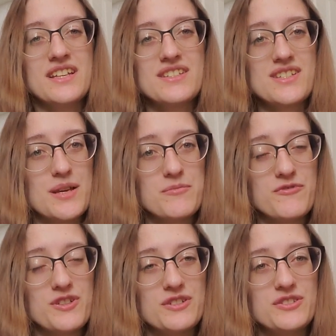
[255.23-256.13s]
STEM
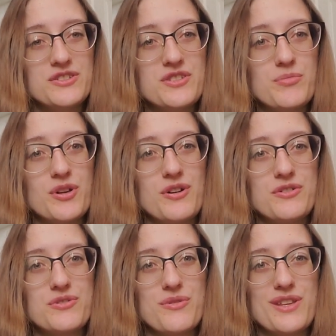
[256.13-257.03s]
fields, but
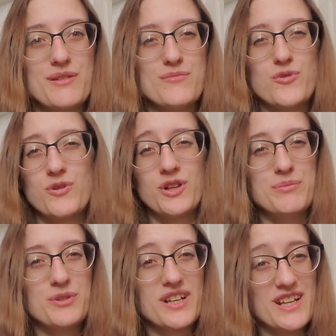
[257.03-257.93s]
also the moral
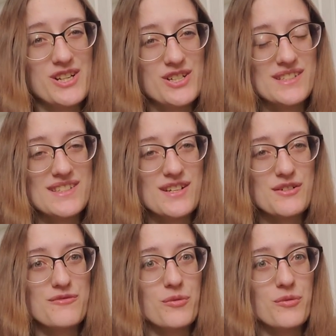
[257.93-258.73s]
implications of